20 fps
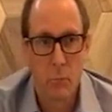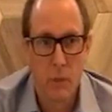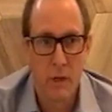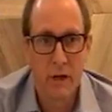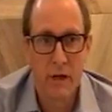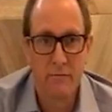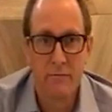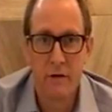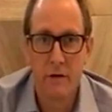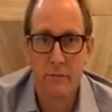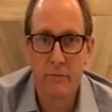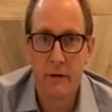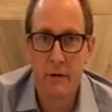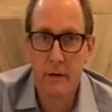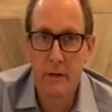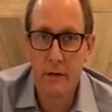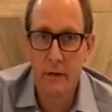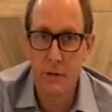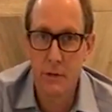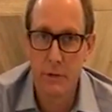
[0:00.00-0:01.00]
have
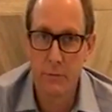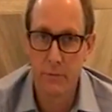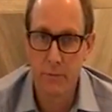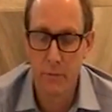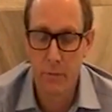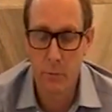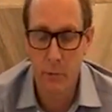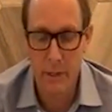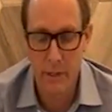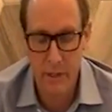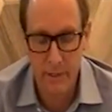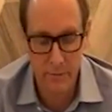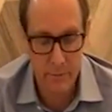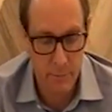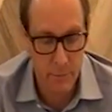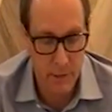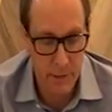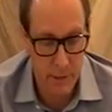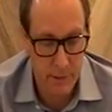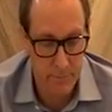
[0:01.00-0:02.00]
different issues that we have to
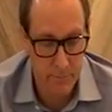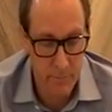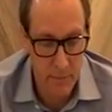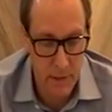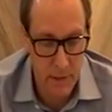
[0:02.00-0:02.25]
be